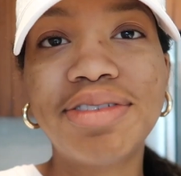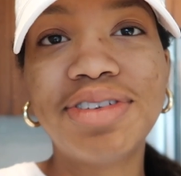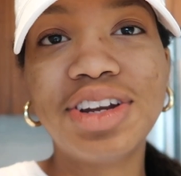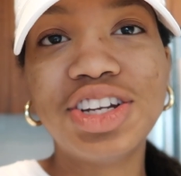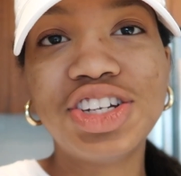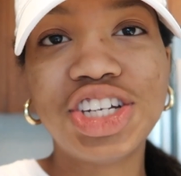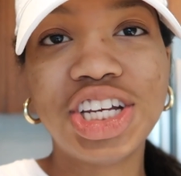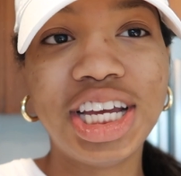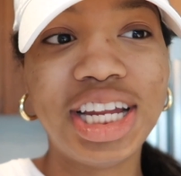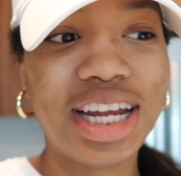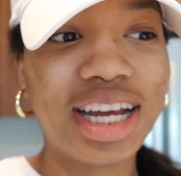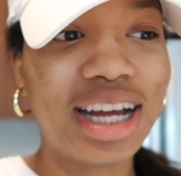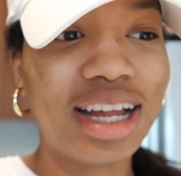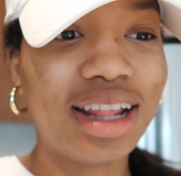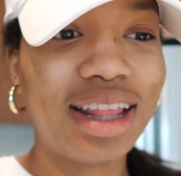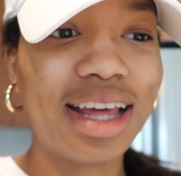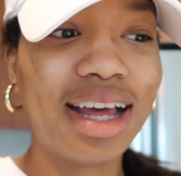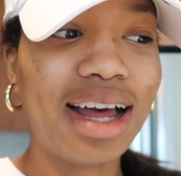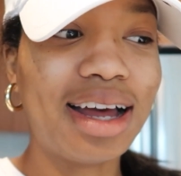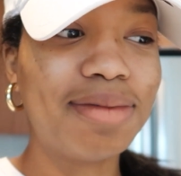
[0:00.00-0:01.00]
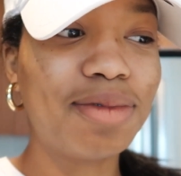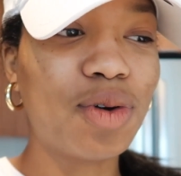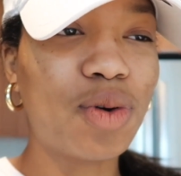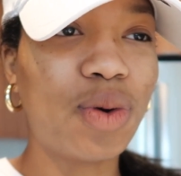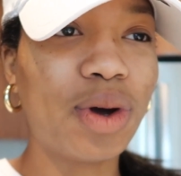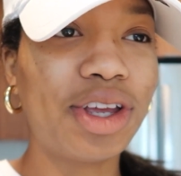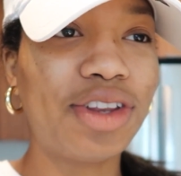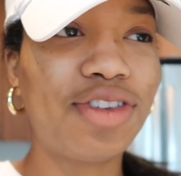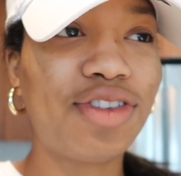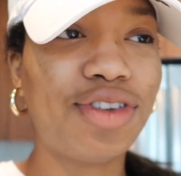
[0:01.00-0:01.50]
I finish eating, I think I'm
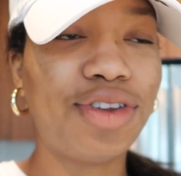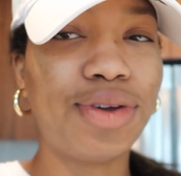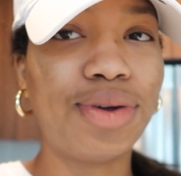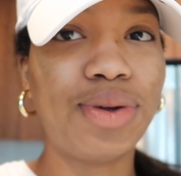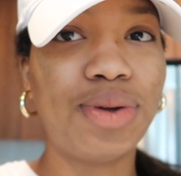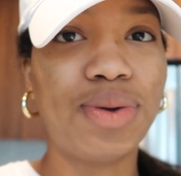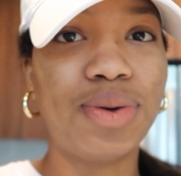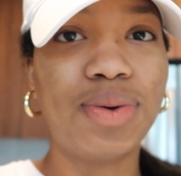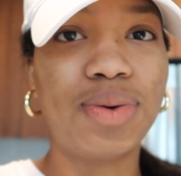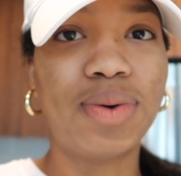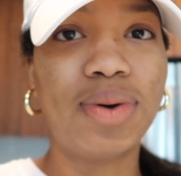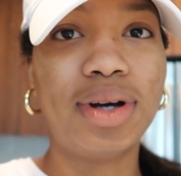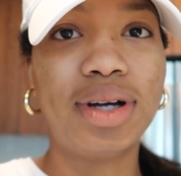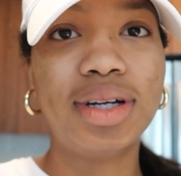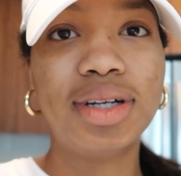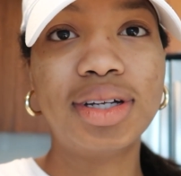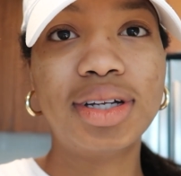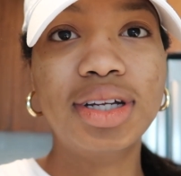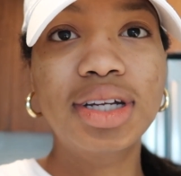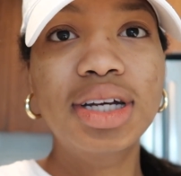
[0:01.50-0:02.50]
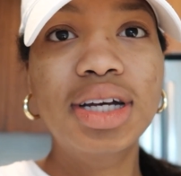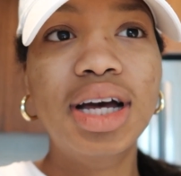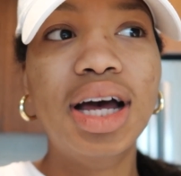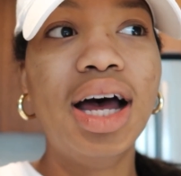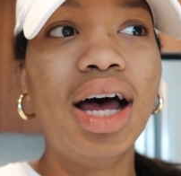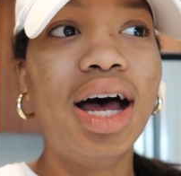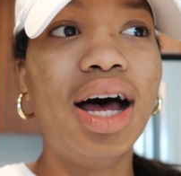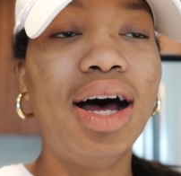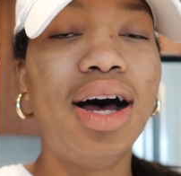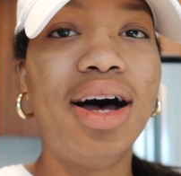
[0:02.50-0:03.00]
going to
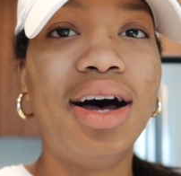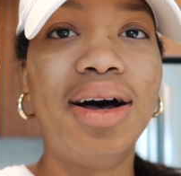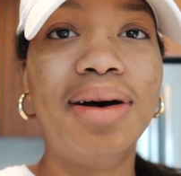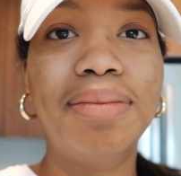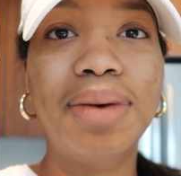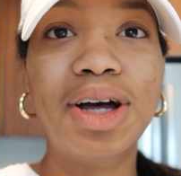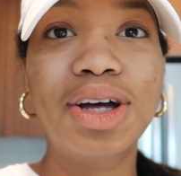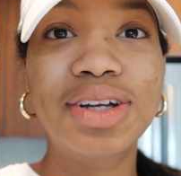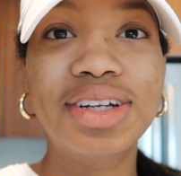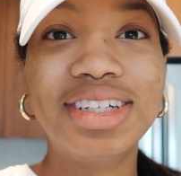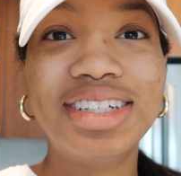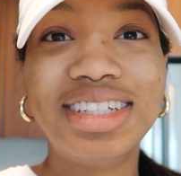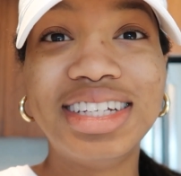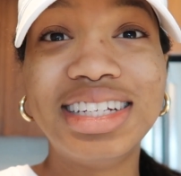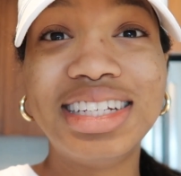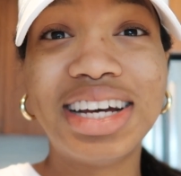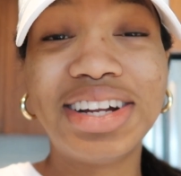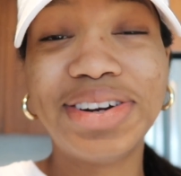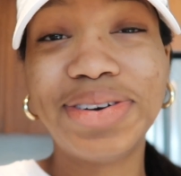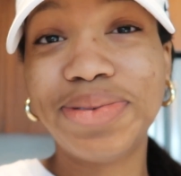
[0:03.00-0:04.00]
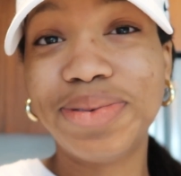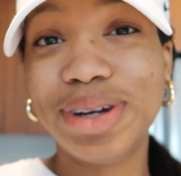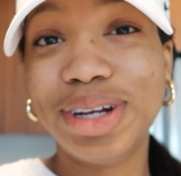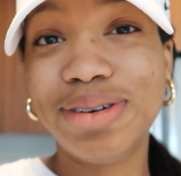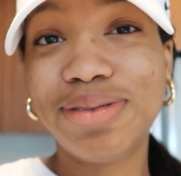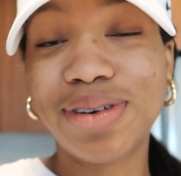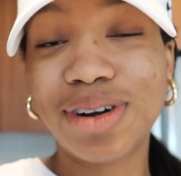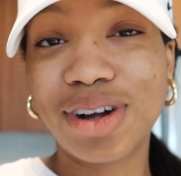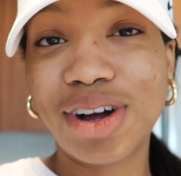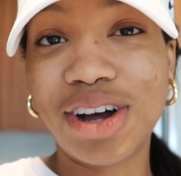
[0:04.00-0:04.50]
um, sit down and
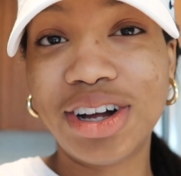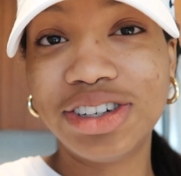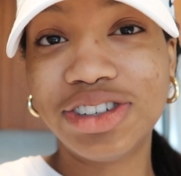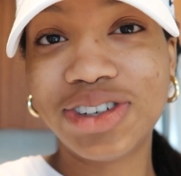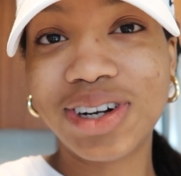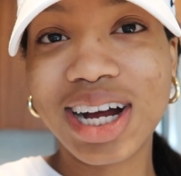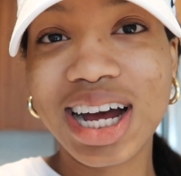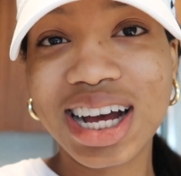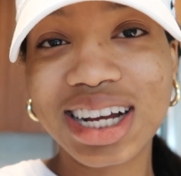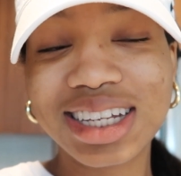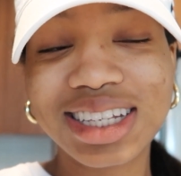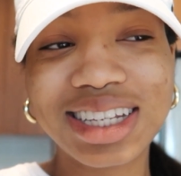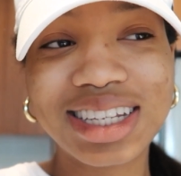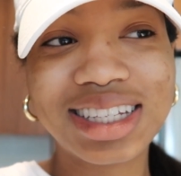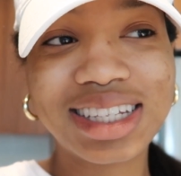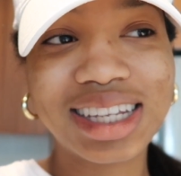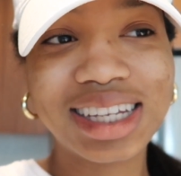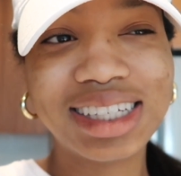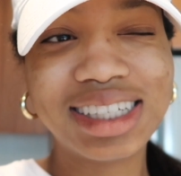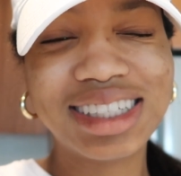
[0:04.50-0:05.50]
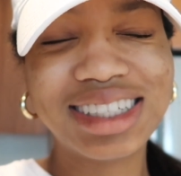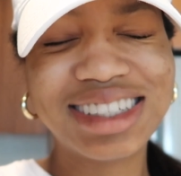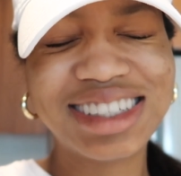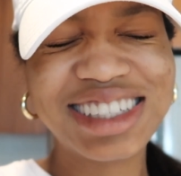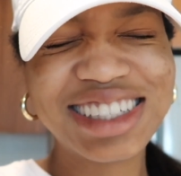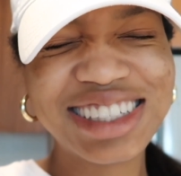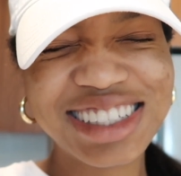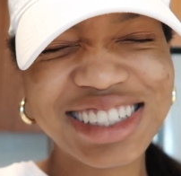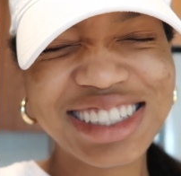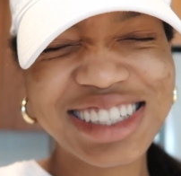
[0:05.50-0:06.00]
read for contracts.
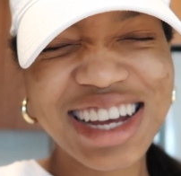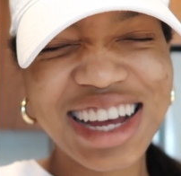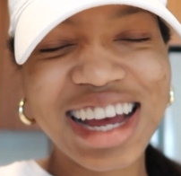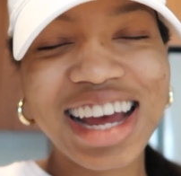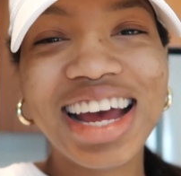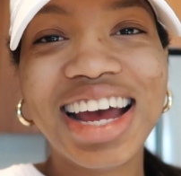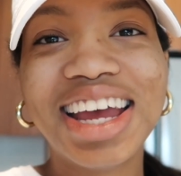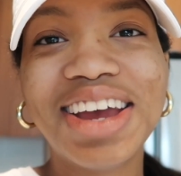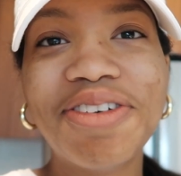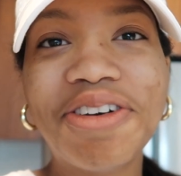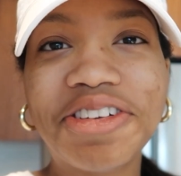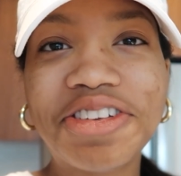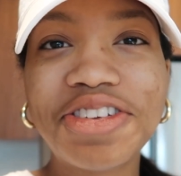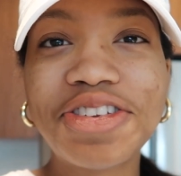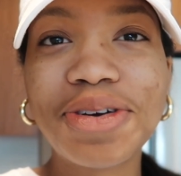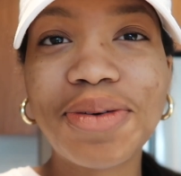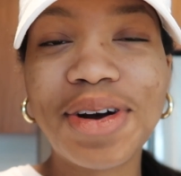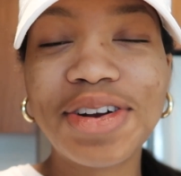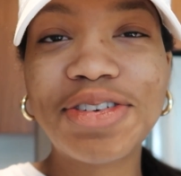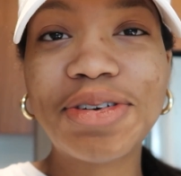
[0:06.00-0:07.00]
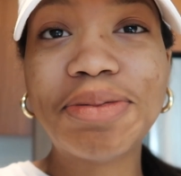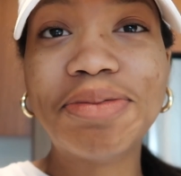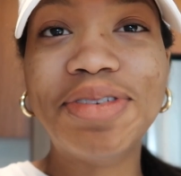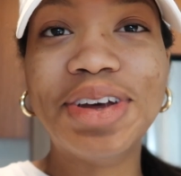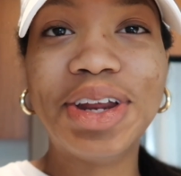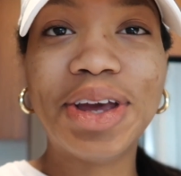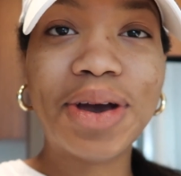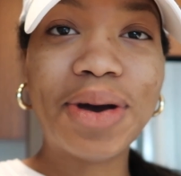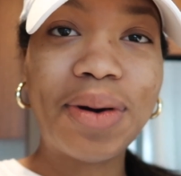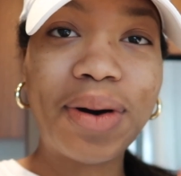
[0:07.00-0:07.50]
He wanted to watch a
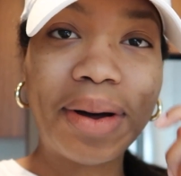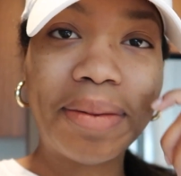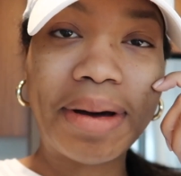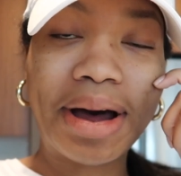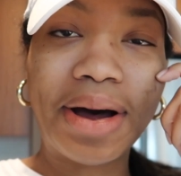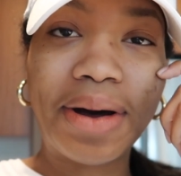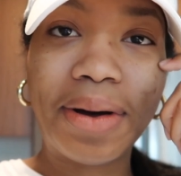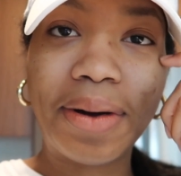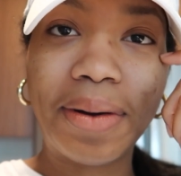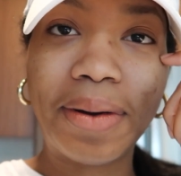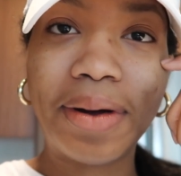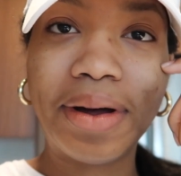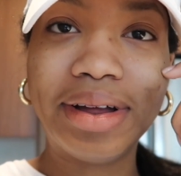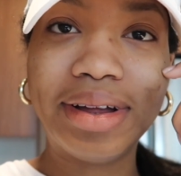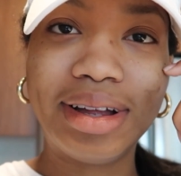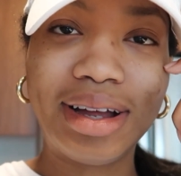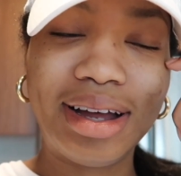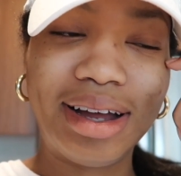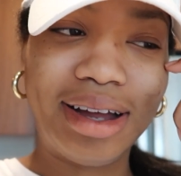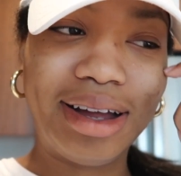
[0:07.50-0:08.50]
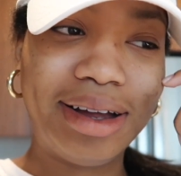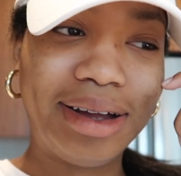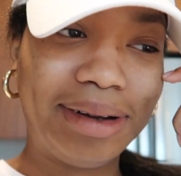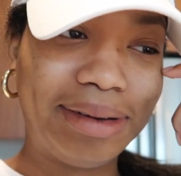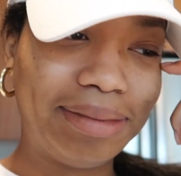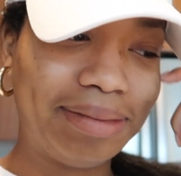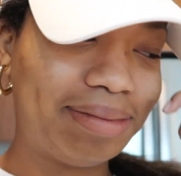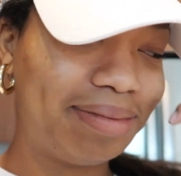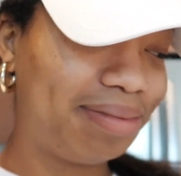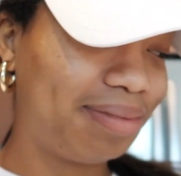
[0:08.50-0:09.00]
video about,
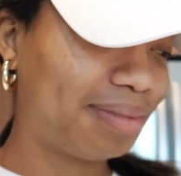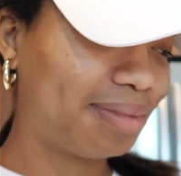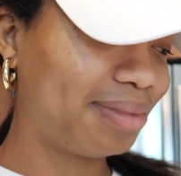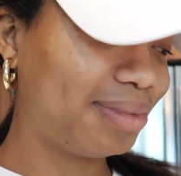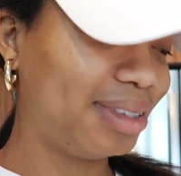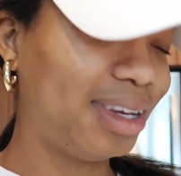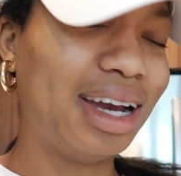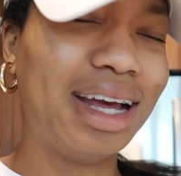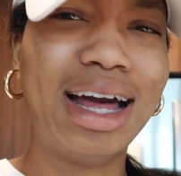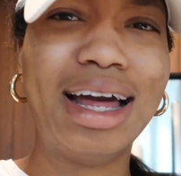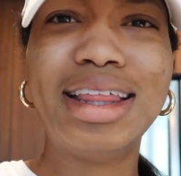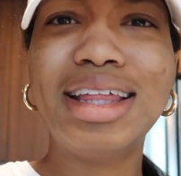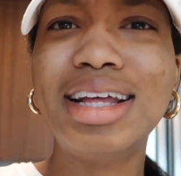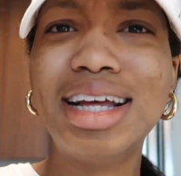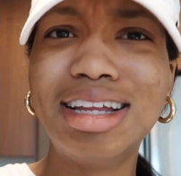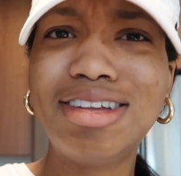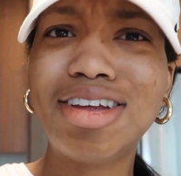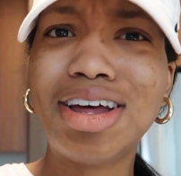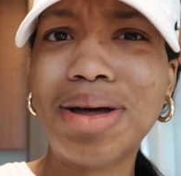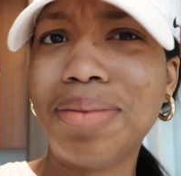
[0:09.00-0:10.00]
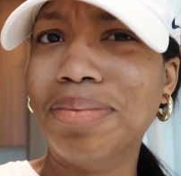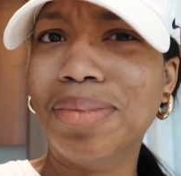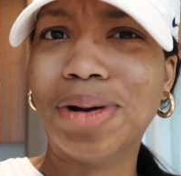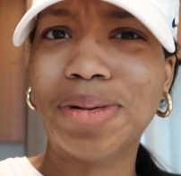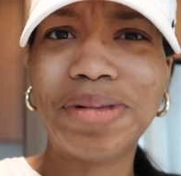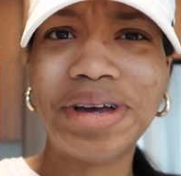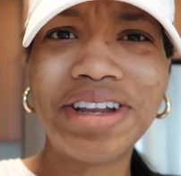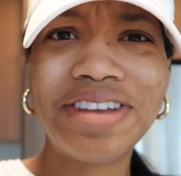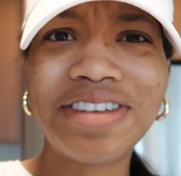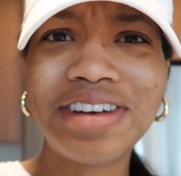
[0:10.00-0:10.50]
um, I think it's a
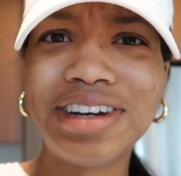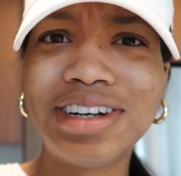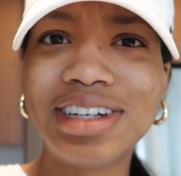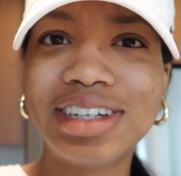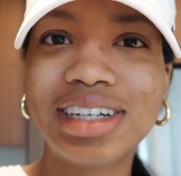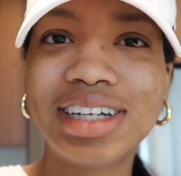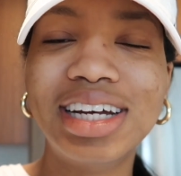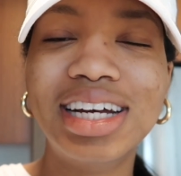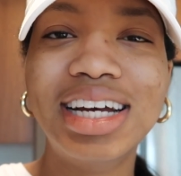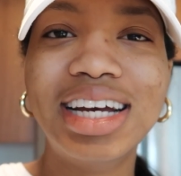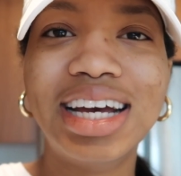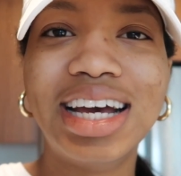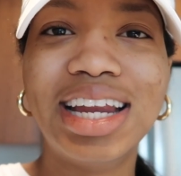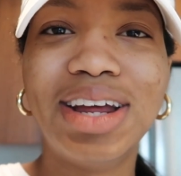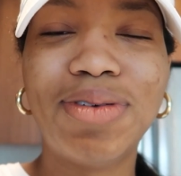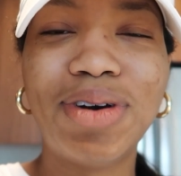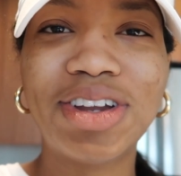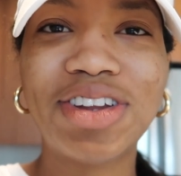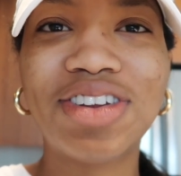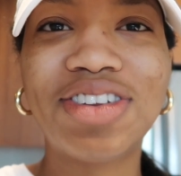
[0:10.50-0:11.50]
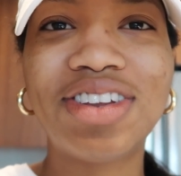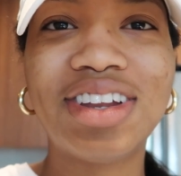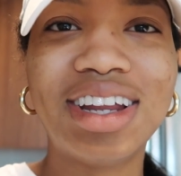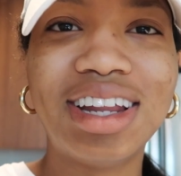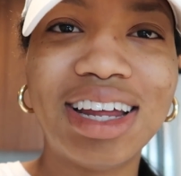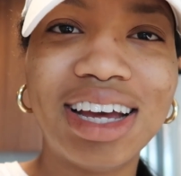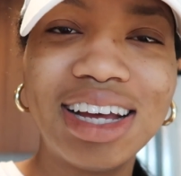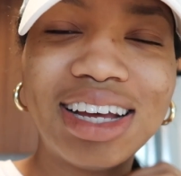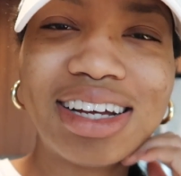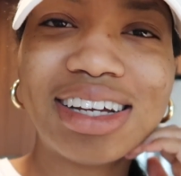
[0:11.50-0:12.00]
mermaid song, and he wanted to
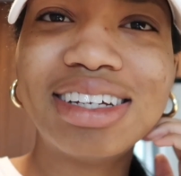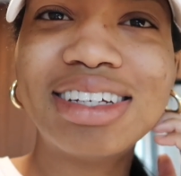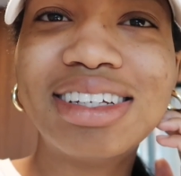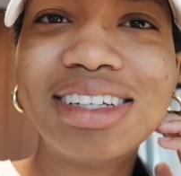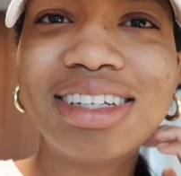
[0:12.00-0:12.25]
like